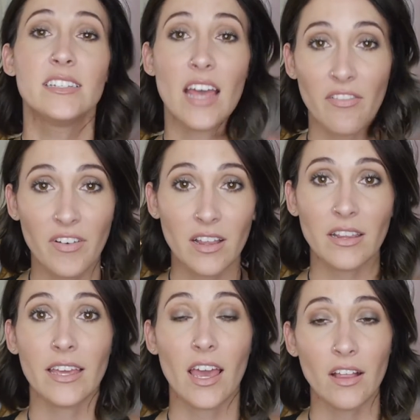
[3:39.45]

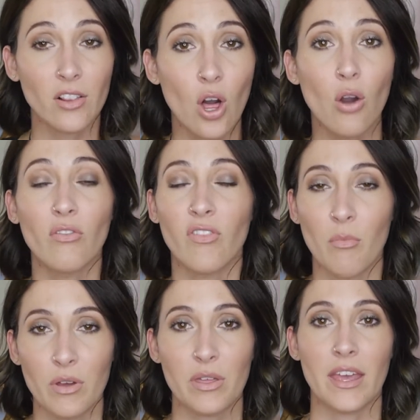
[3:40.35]
Definitely a glow
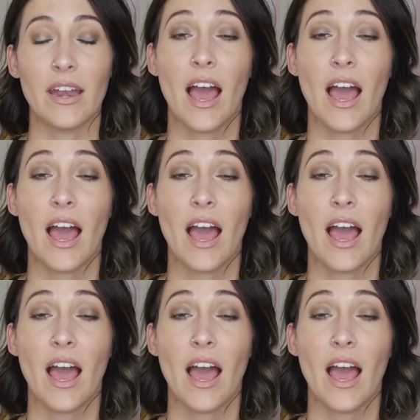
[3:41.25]
from within.